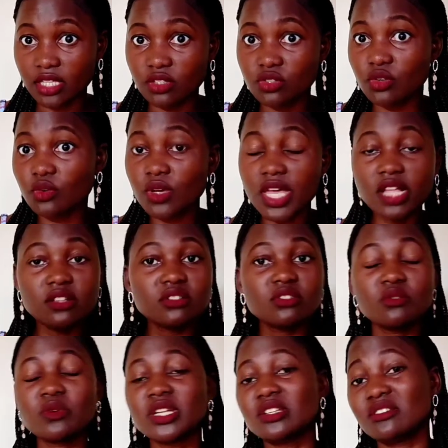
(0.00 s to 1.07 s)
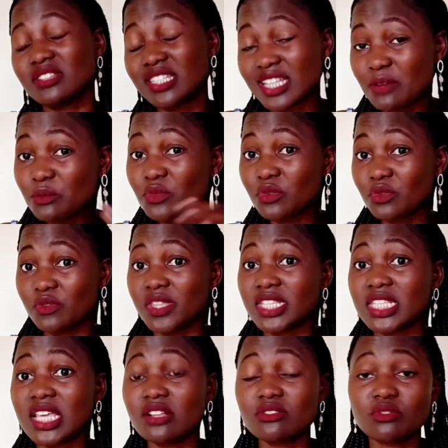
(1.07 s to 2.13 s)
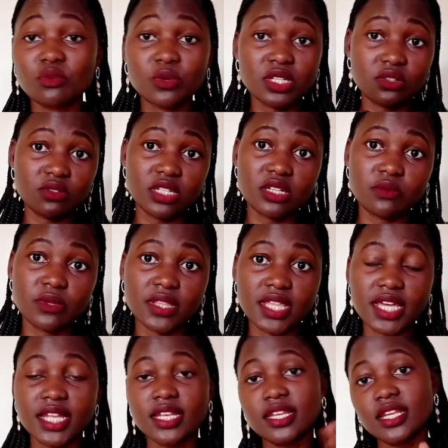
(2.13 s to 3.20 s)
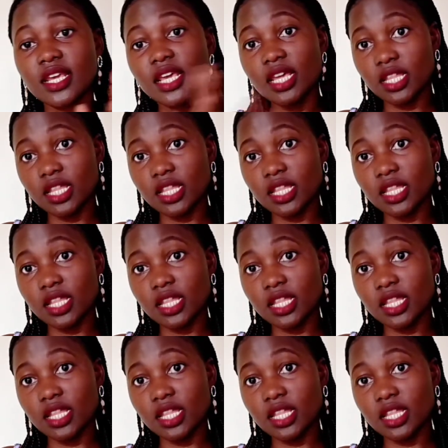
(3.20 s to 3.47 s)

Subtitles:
So girls don't want, some of these girls don't want to deal with that.